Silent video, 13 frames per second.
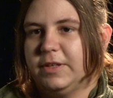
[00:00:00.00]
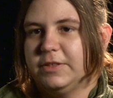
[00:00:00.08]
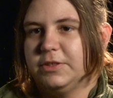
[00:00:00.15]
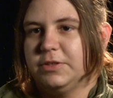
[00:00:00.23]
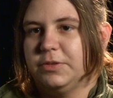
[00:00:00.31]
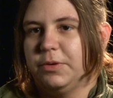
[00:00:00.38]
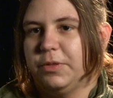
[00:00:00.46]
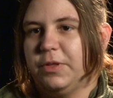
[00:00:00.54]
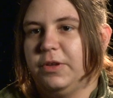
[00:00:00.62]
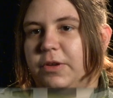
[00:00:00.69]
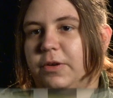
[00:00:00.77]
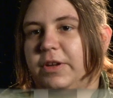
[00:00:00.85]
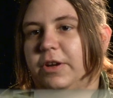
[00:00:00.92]
It's the sort of thing
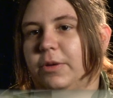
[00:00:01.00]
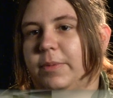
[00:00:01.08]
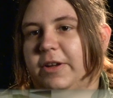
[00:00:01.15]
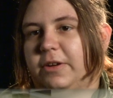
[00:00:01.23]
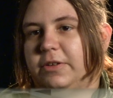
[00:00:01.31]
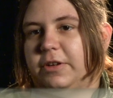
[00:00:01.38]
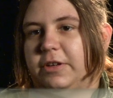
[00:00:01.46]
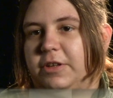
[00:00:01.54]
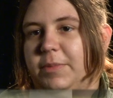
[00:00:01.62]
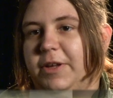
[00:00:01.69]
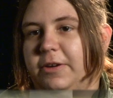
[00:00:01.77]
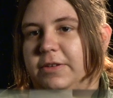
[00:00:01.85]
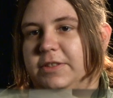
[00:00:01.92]
you don't hear about on
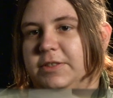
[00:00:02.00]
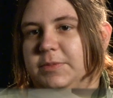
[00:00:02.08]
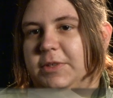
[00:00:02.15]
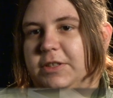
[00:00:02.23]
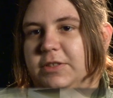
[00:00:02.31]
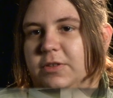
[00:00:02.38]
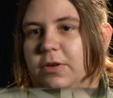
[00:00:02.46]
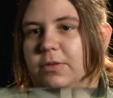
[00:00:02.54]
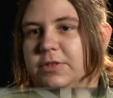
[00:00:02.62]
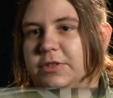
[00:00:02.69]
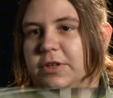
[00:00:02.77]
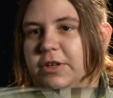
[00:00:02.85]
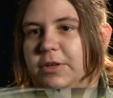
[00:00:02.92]
documentaries because they're
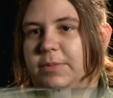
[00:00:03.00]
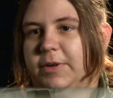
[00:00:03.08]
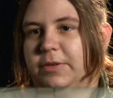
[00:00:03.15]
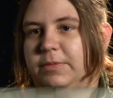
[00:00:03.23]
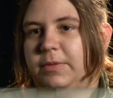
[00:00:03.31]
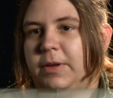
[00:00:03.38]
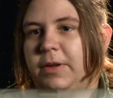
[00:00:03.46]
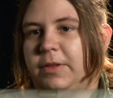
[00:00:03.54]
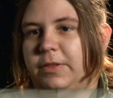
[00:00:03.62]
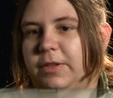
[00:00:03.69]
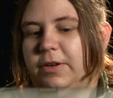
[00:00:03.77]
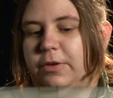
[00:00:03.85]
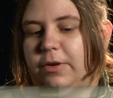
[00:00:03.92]
always talking about
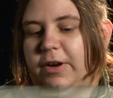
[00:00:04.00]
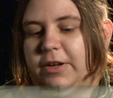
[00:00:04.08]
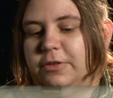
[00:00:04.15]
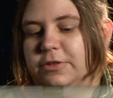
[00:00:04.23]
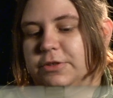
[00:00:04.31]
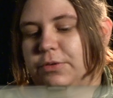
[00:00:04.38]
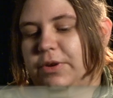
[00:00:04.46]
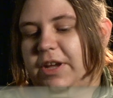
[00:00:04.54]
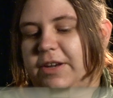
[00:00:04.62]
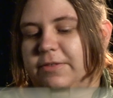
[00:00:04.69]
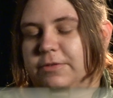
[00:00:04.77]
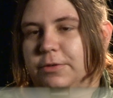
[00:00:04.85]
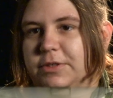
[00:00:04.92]
the director's
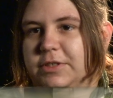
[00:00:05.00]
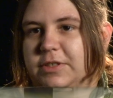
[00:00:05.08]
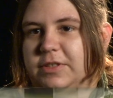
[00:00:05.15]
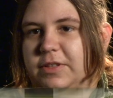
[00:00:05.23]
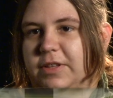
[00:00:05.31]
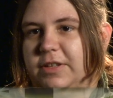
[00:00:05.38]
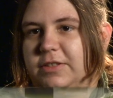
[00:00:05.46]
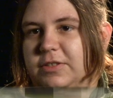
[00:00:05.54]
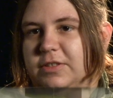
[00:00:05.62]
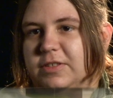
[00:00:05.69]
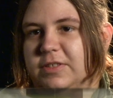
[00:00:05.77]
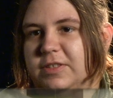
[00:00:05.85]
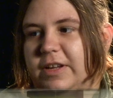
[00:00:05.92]
creative choices and things,
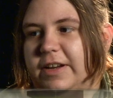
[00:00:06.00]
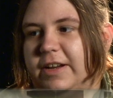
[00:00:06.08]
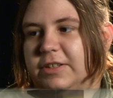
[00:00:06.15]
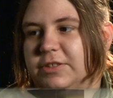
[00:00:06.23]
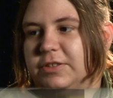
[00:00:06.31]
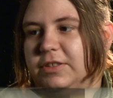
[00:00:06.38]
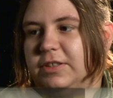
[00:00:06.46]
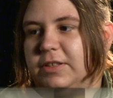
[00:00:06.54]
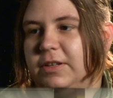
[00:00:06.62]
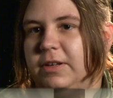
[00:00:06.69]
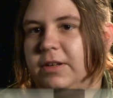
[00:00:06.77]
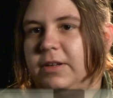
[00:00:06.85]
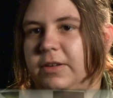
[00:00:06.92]
and it's not actually,
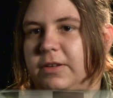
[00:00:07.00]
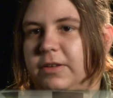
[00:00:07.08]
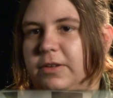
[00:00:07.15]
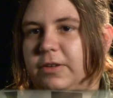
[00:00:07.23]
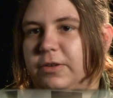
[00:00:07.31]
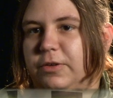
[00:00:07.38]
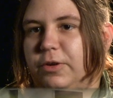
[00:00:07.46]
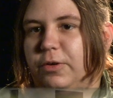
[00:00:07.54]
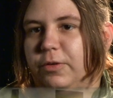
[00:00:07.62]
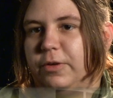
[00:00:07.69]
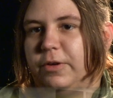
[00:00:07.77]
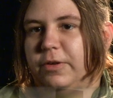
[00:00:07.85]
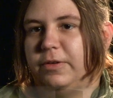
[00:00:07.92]
you don't
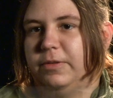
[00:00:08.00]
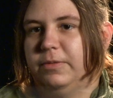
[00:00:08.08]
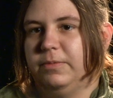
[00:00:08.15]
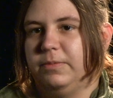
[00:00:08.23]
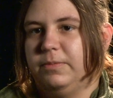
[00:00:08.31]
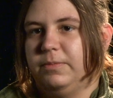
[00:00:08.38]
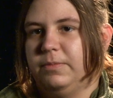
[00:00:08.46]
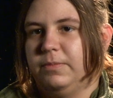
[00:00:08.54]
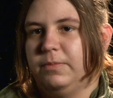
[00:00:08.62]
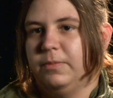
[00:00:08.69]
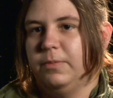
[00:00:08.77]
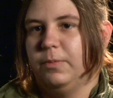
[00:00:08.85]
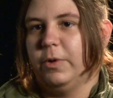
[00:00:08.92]
learn
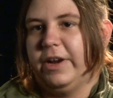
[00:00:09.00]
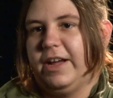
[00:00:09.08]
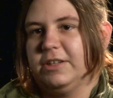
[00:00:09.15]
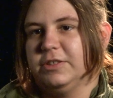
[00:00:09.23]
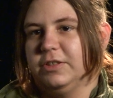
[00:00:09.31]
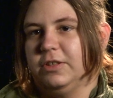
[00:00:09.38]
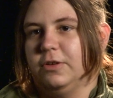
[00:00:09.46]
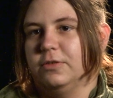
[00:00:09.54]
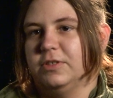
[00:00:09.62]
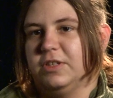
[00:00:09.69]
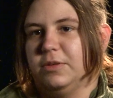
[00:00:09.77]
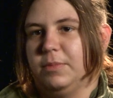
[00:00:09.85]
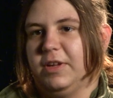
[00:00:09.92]
what actually goes
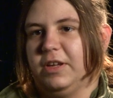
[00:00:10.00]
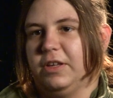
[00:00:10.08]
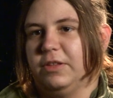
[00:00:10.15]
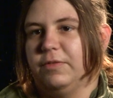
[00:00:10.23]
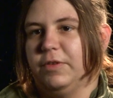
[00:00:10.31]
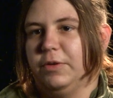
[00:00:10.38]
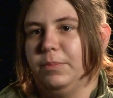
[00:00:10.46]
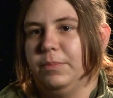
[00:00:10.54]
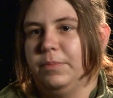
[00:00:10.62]
into making the film.